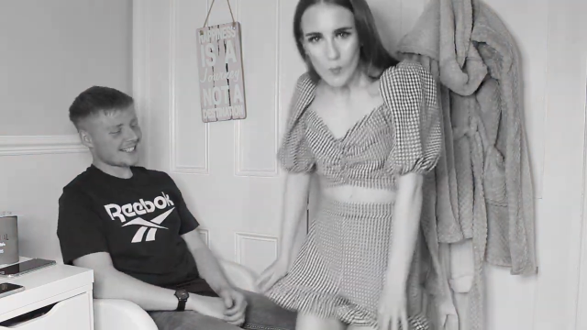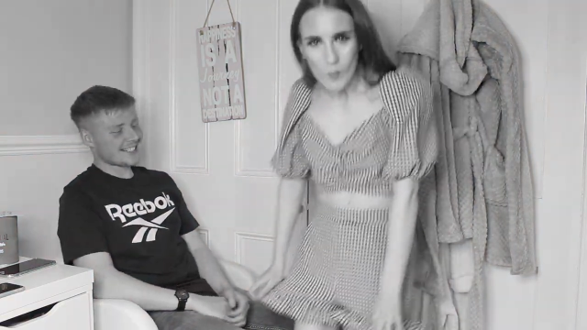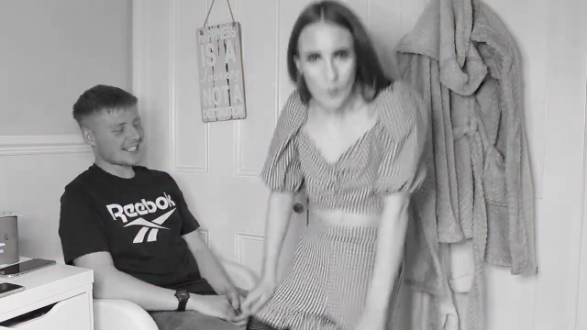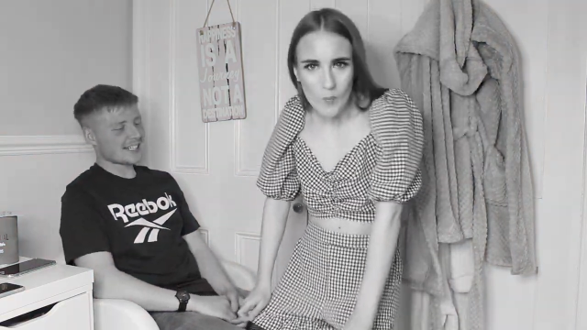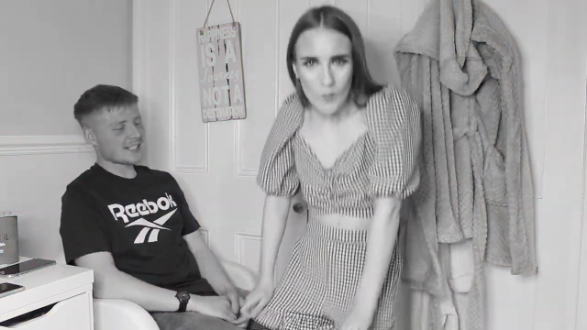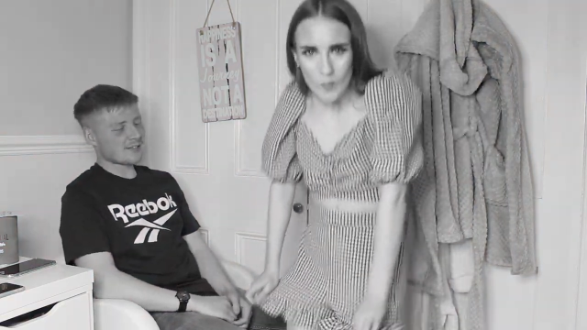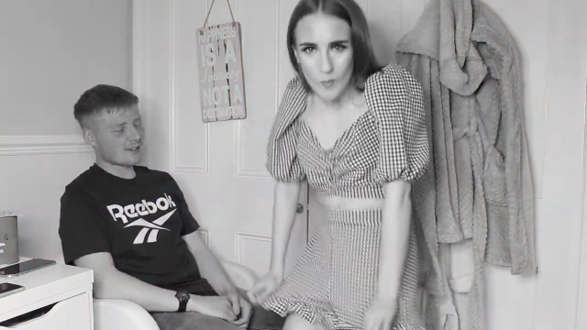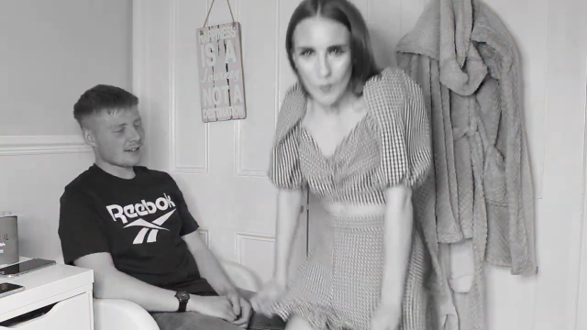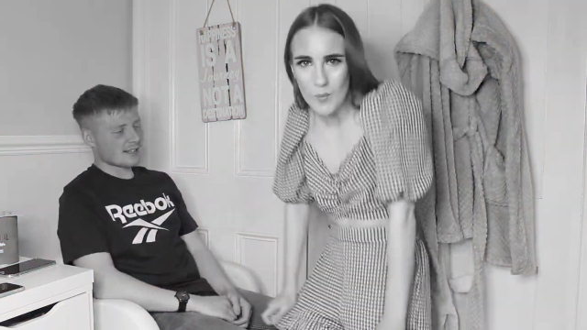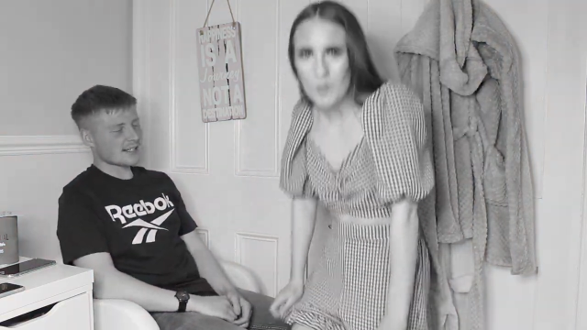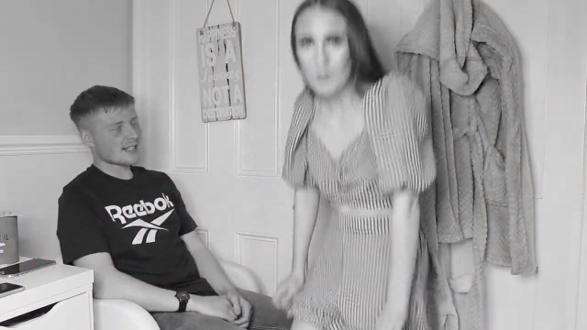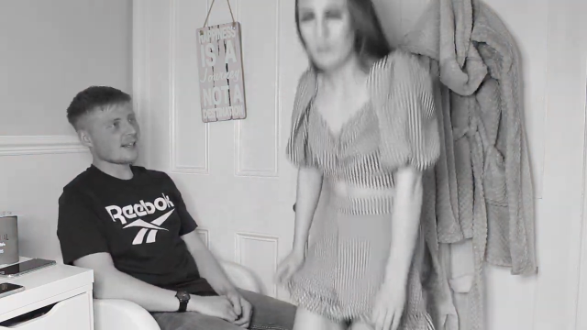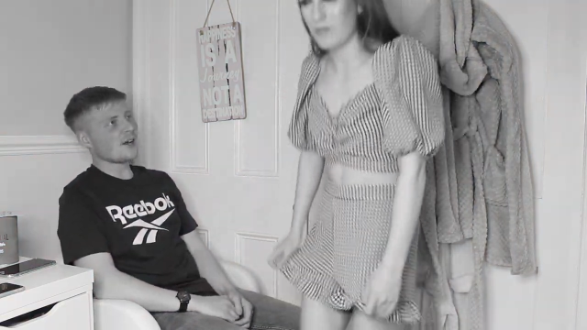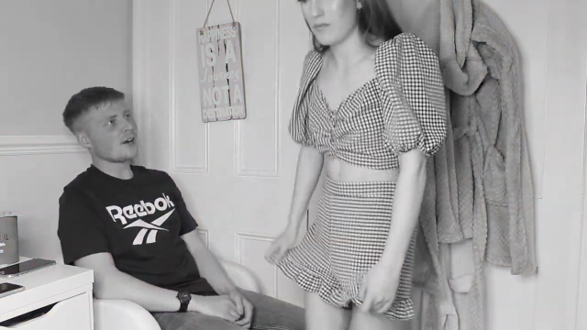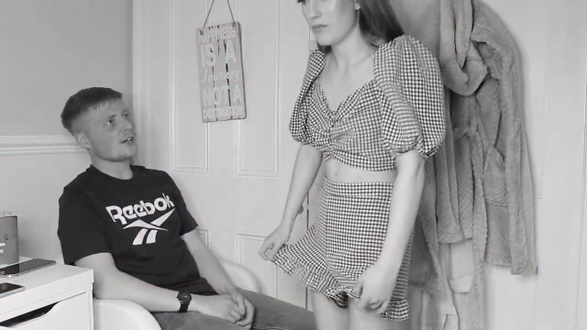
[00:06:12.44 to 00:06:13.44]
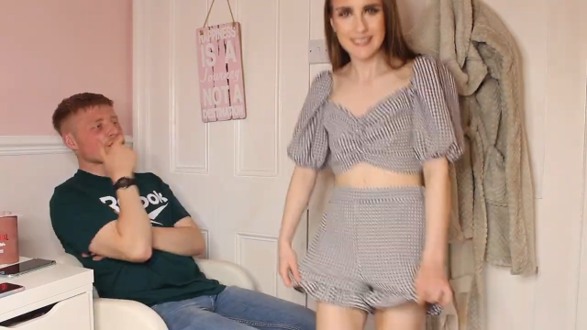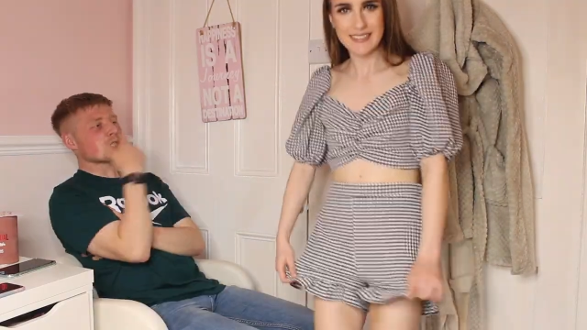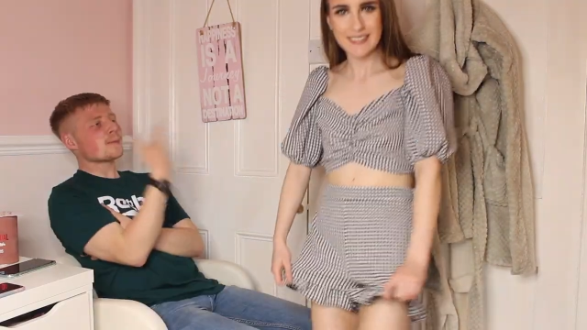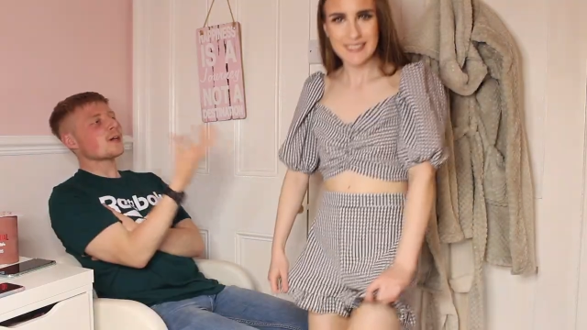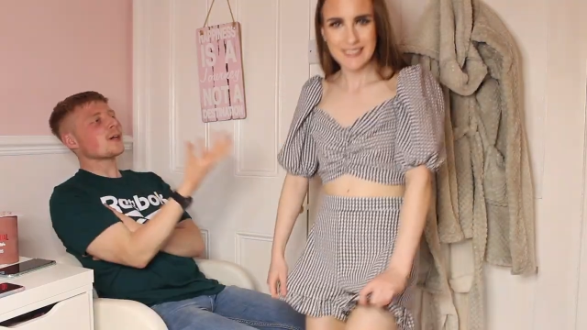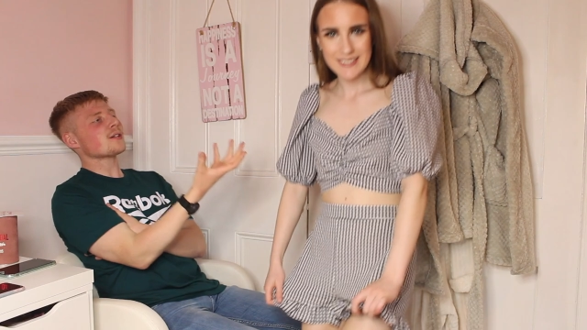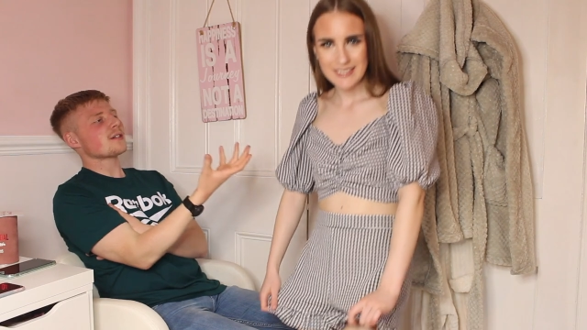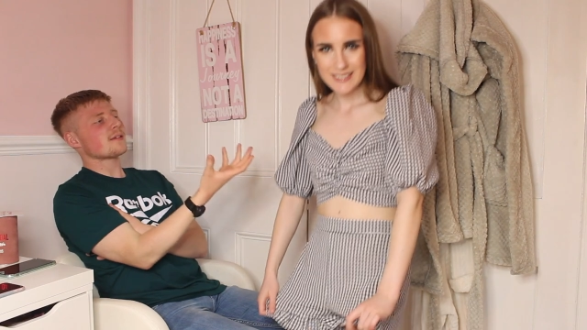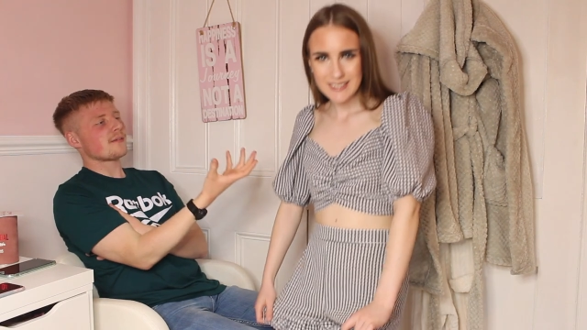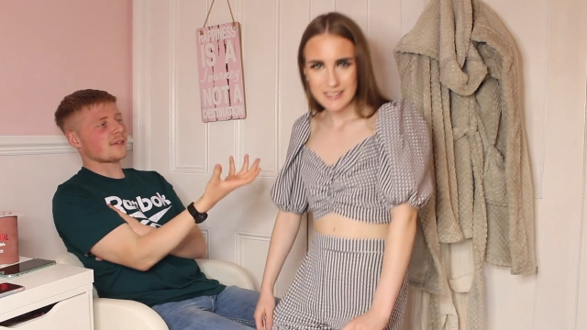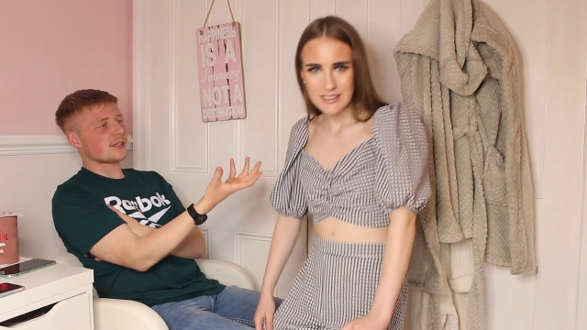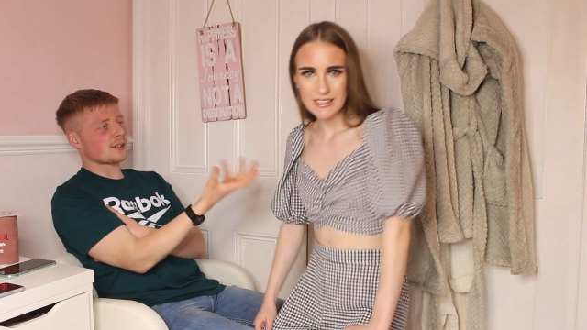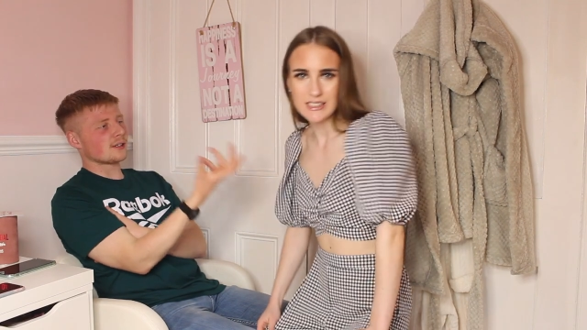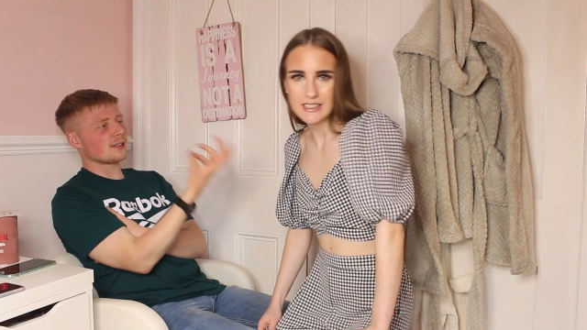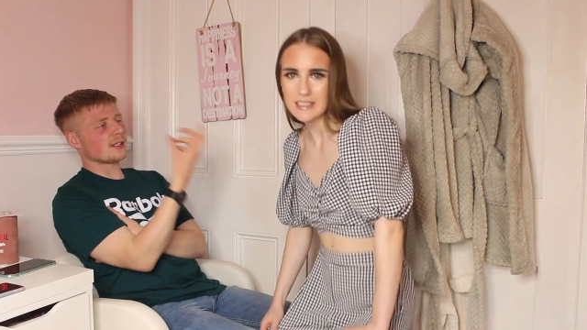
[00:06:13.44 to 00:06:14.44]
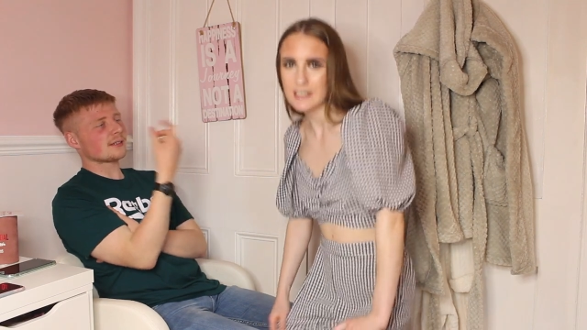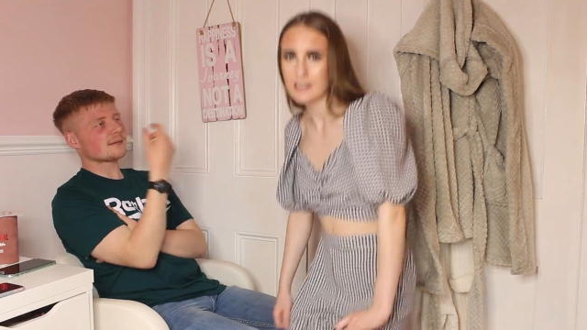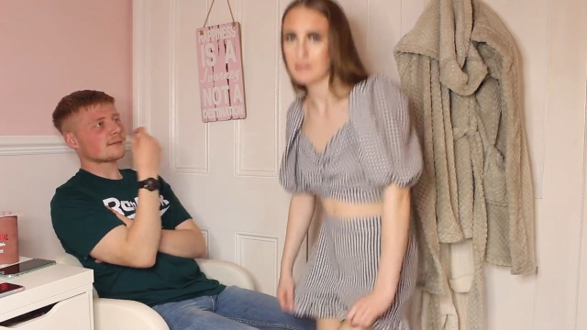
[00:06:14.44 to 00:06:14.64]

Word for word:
Speaker 1: Is it like a dress? Is it long? Just because of the colour.